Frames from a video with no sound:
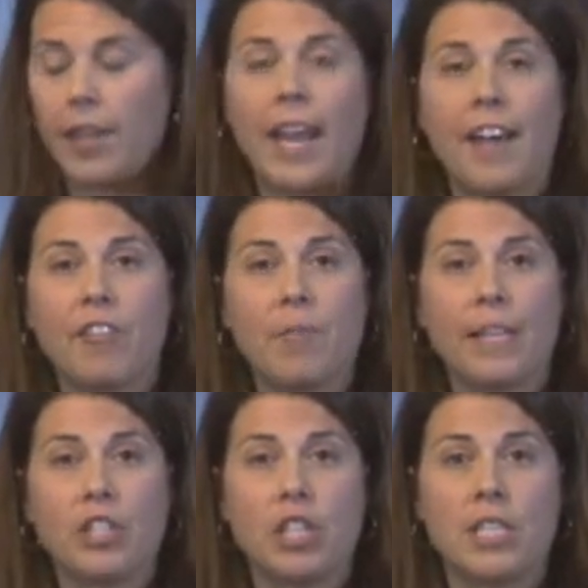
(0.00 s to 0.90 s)
that half of
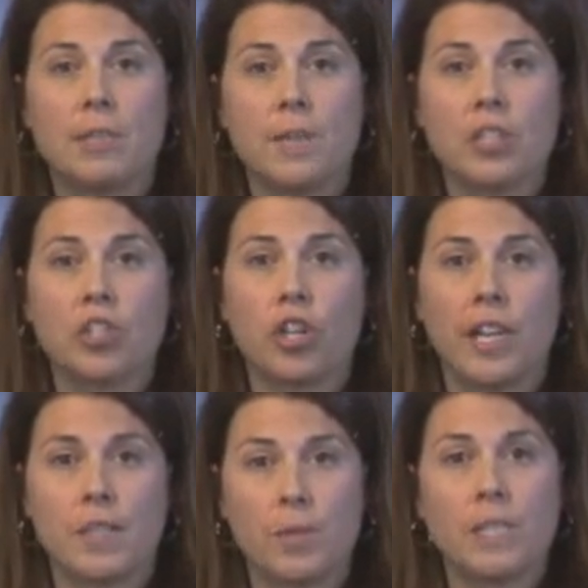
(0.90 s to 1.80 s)
my cheese mixture
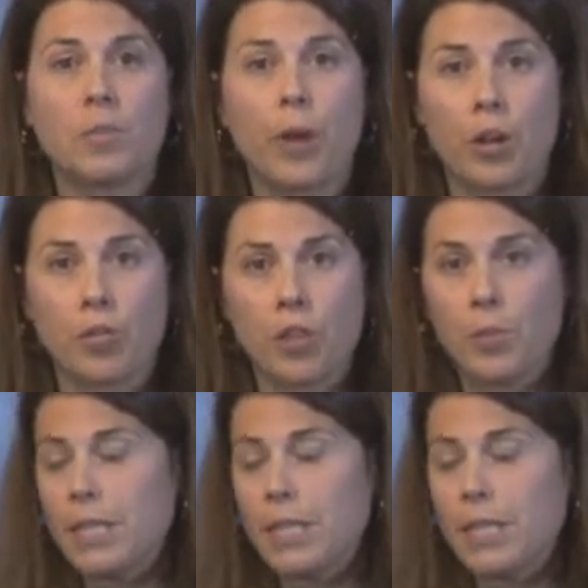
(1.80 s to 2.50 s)
has been spread over the